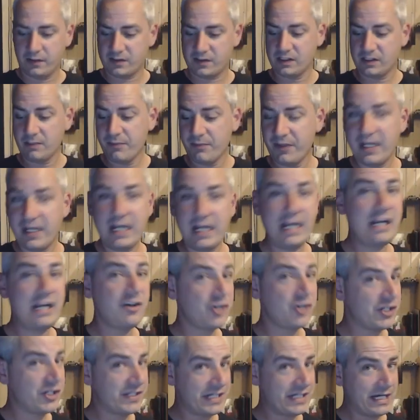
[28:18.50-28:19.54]
Something
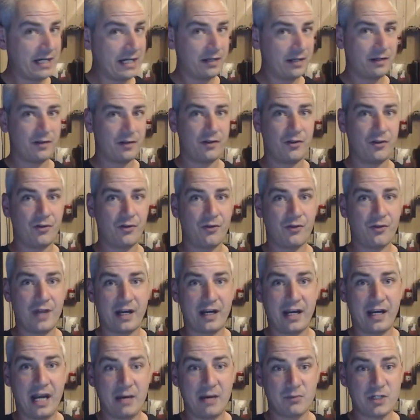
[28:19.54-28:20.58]
interesting
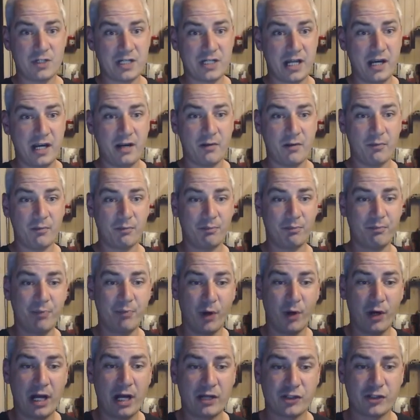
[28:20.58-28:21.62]
that came today.
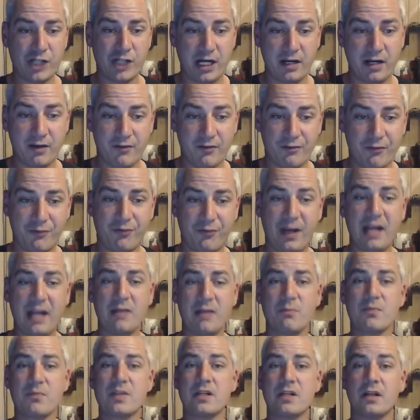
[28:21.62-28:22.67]
Bollinger,
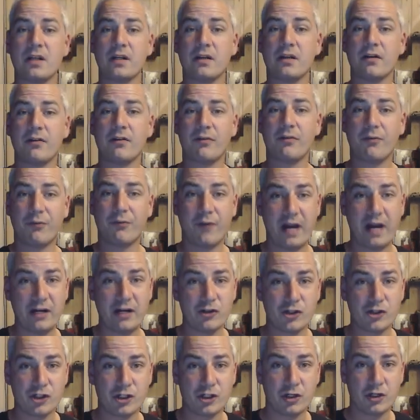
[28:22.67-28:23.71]
famed
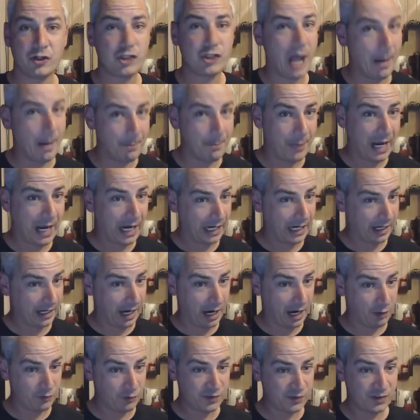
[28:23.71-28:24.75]
French champagne
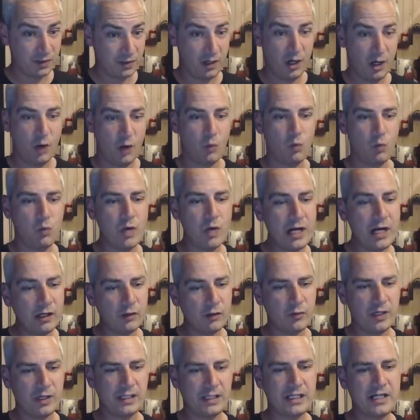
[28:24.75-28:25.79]
house, will
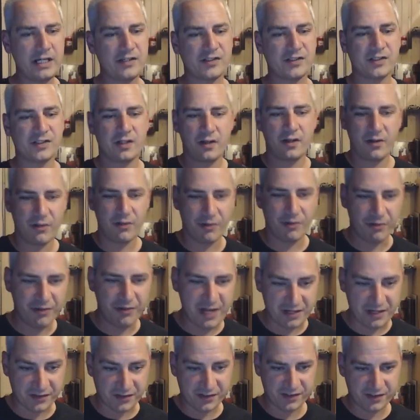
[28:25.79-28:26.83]
release
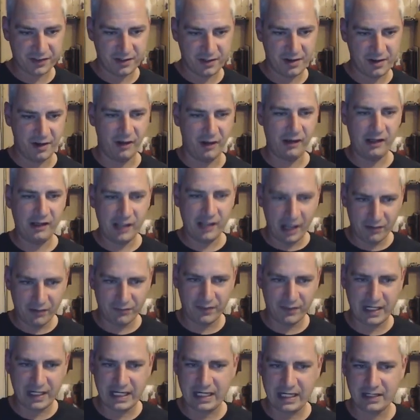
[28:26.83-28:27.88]
this
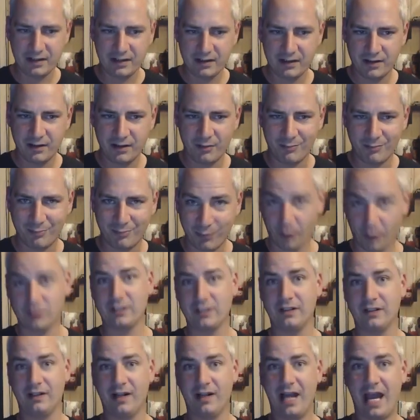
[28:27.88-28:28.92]
lovely
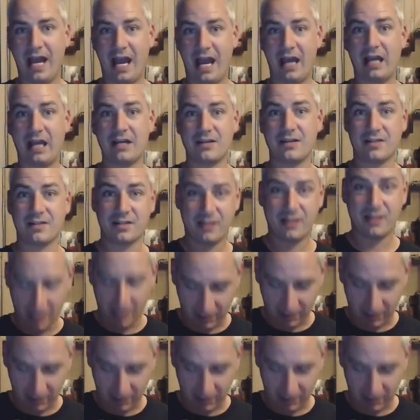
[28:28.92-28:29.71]
bottle and